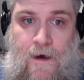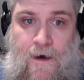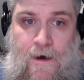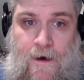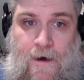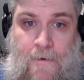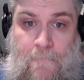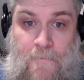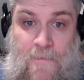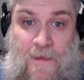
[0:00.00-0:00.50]

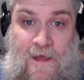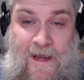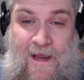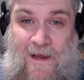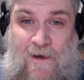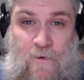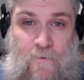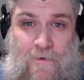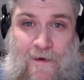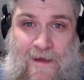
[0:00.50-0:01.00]
And
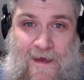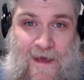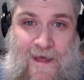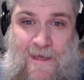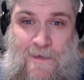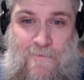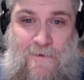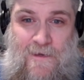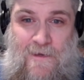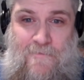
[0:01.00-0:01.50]
I don't want
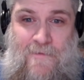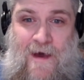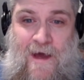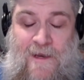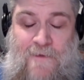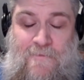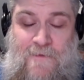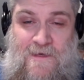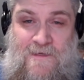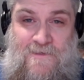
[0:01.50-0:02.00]
anybody
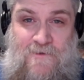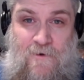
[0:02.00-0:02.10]
mad at me,